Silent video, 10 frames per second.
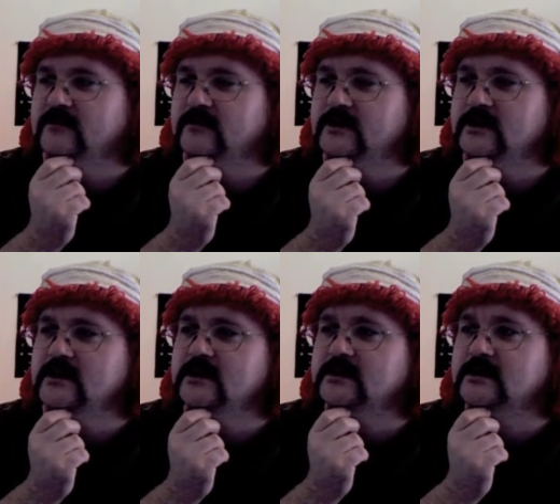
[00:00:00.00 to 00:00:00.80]

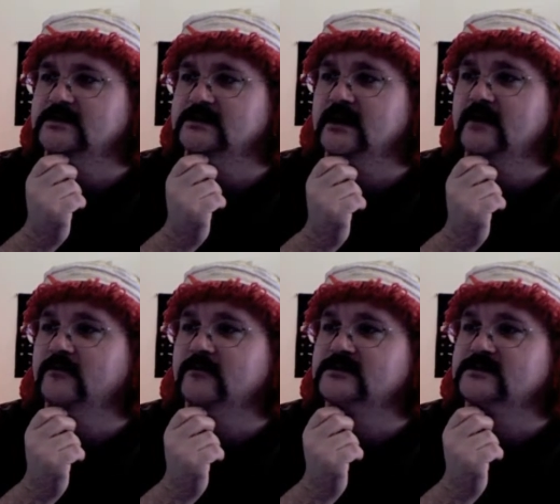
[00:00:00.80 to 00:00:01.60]
thinking that love
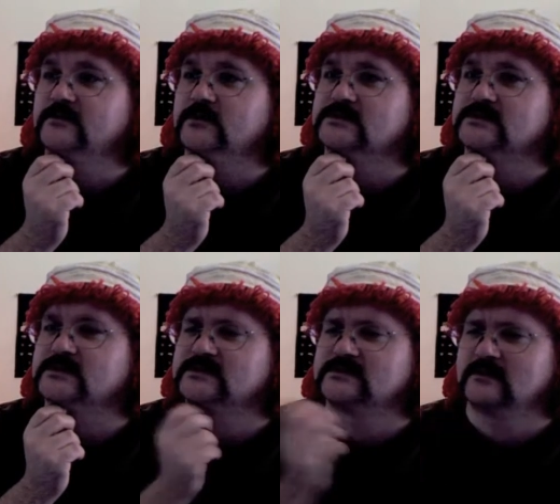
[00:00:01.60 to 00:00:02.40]
is
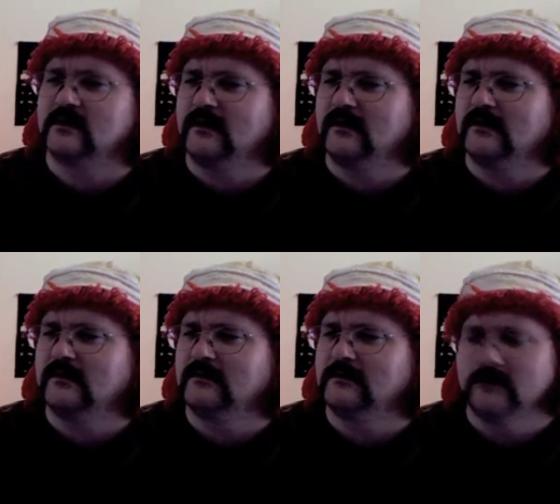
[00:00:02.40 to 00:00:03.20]
useless.
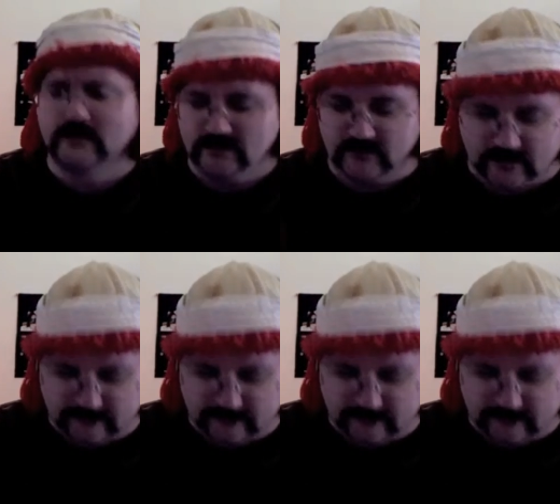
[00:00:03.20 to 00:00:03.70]
Yeah.